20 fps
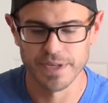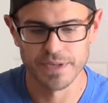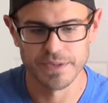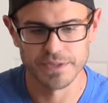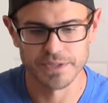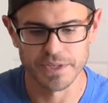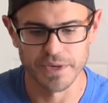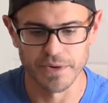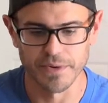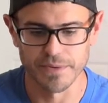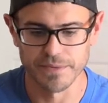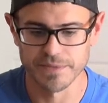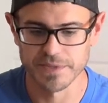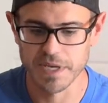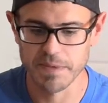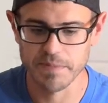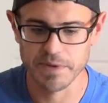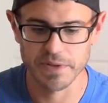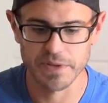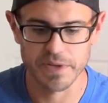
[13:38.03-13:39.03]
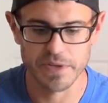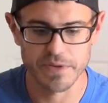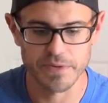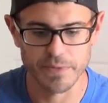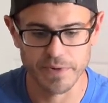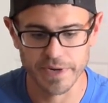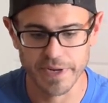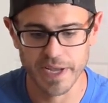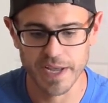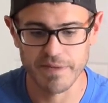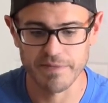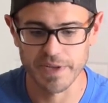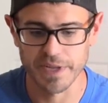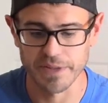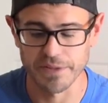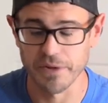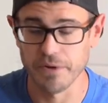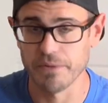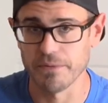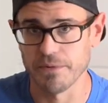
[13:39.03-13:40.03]
So typically, you want to have a
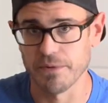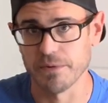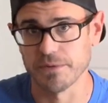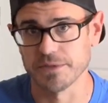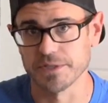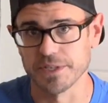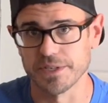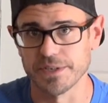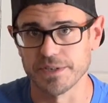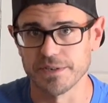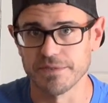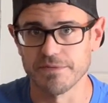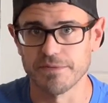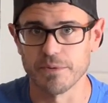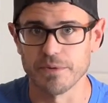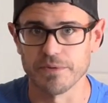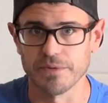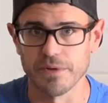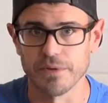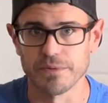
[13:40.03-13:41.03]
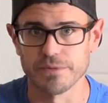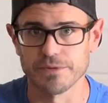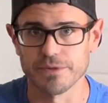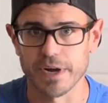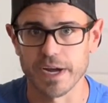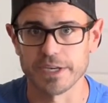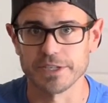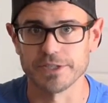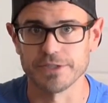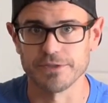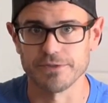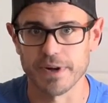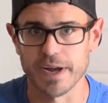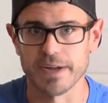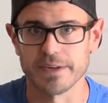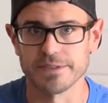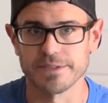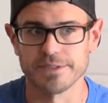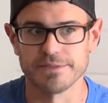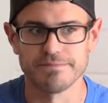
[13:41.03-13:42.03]
low roll center for low traction
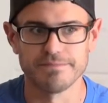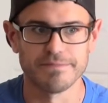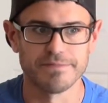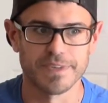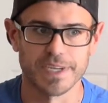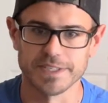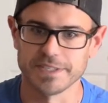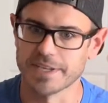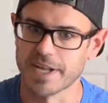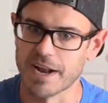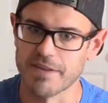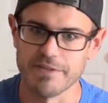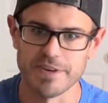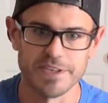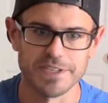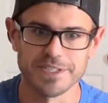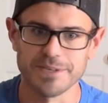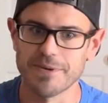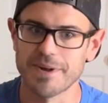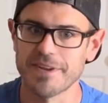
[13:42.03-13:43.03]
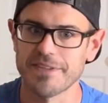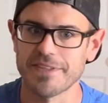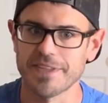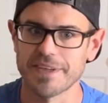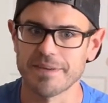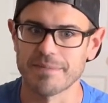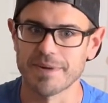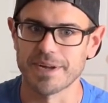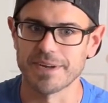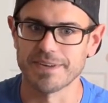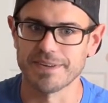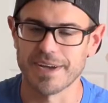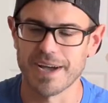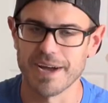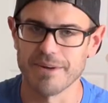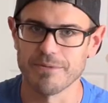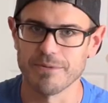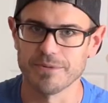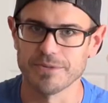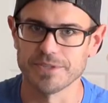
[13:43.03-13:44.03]
tracks. That's kind of an easy way to think about it. High
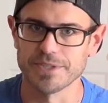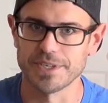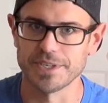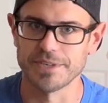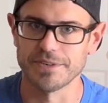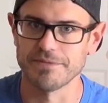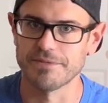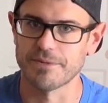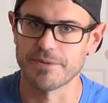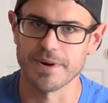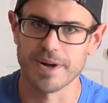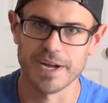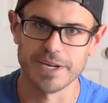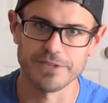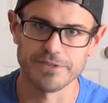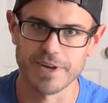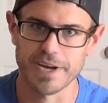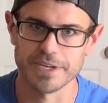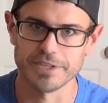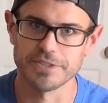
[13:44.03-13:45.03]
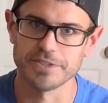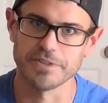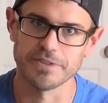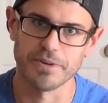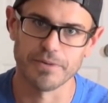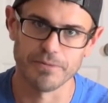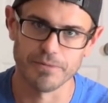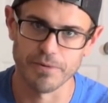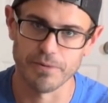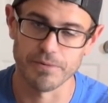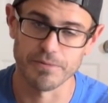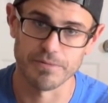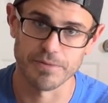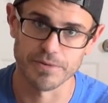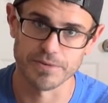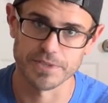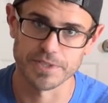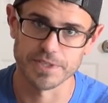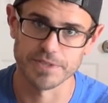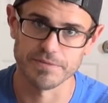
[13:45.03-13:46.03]
roll center for high traction, low
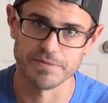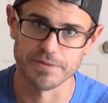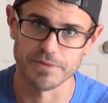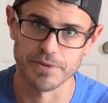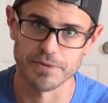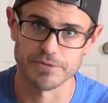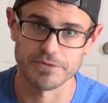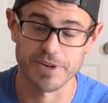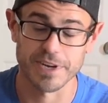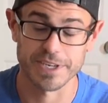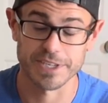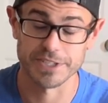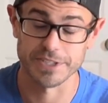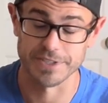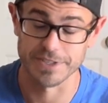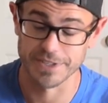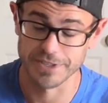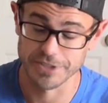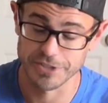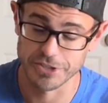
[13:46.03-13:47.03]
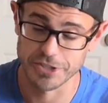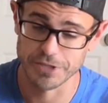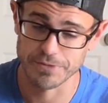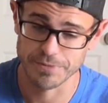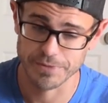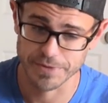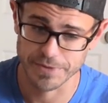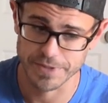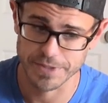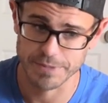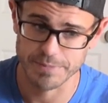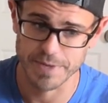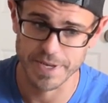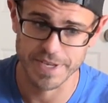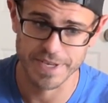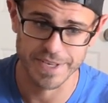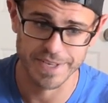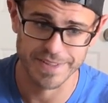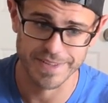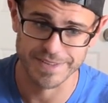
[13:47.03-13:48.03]
center for low traction. Generally
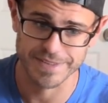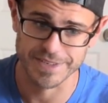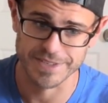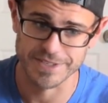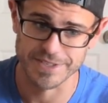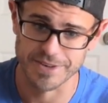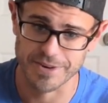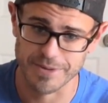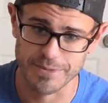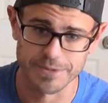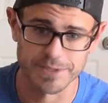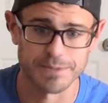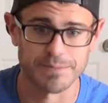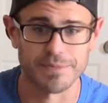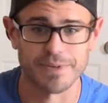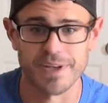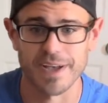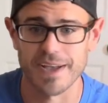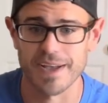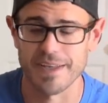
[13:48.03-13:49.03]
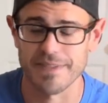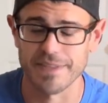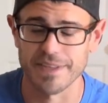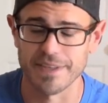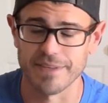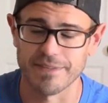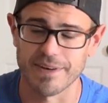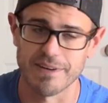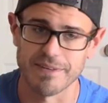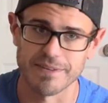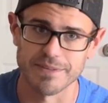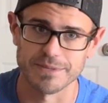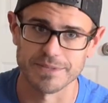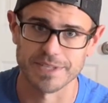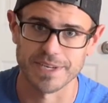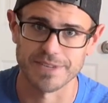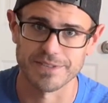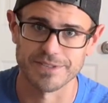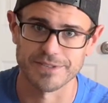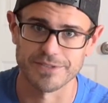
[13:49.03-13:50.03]
speaking, that doesn't always apply. I think a lot of it comes
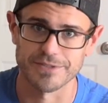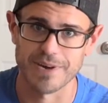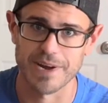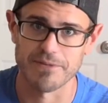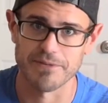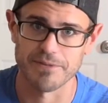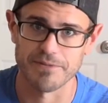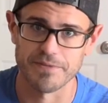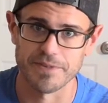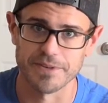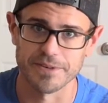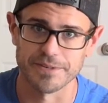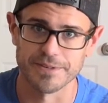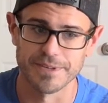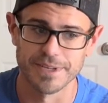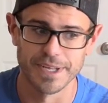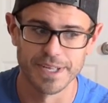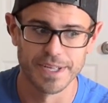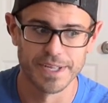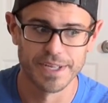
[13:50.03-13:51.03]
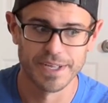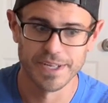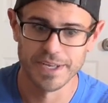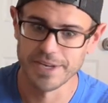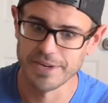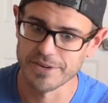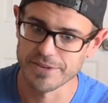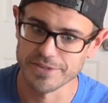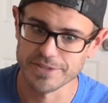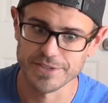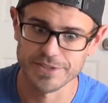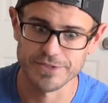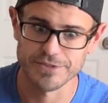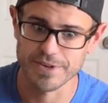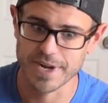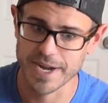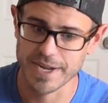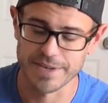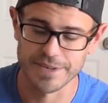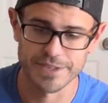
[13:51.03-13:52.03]
down to driver feel, and also the
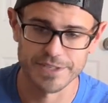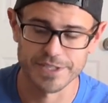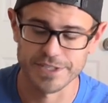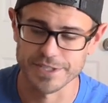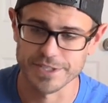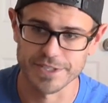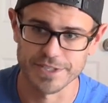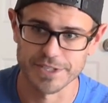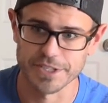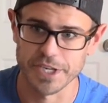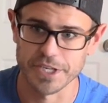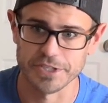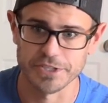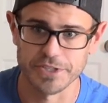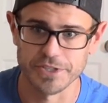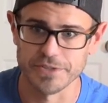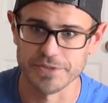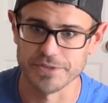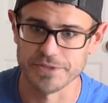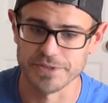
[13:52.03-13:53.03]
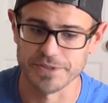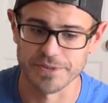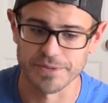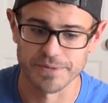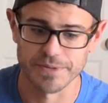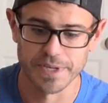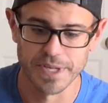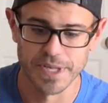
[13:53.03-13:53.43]
track conditions can change too. So